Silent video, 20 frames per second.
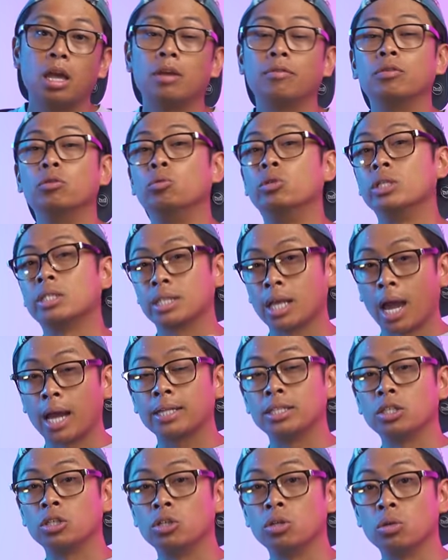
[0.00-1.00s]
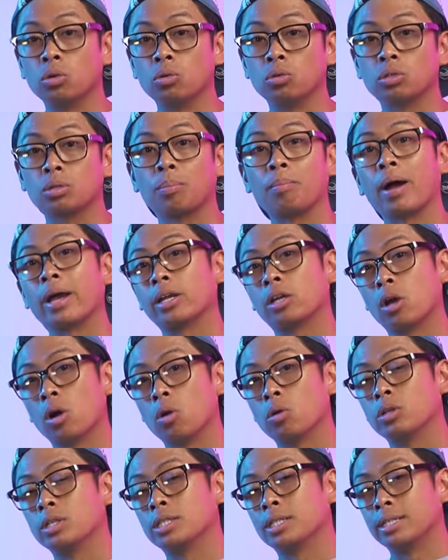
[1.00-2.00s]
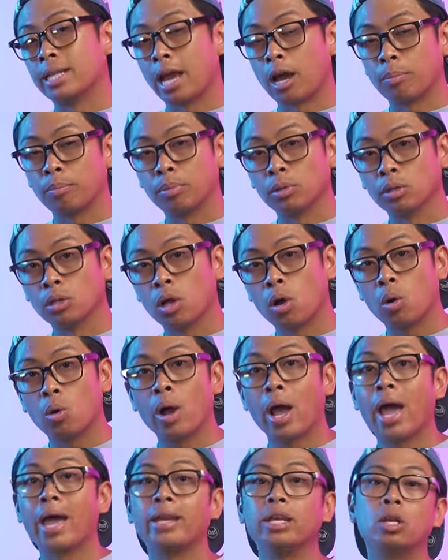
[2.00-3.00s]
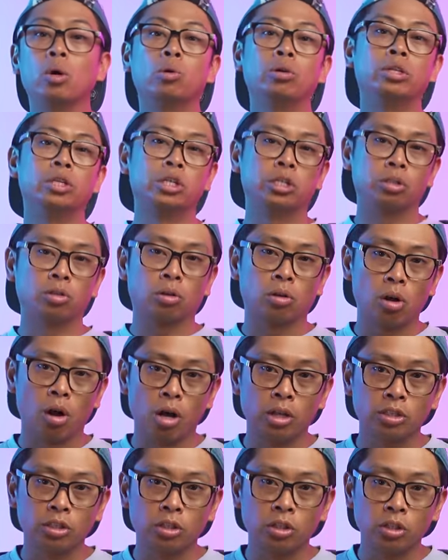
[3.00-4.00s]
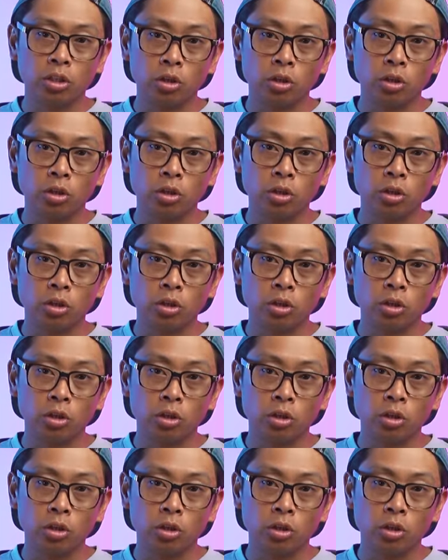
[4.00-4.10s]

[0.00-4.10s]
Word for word: if you decide to use my codes down below at no additional cost to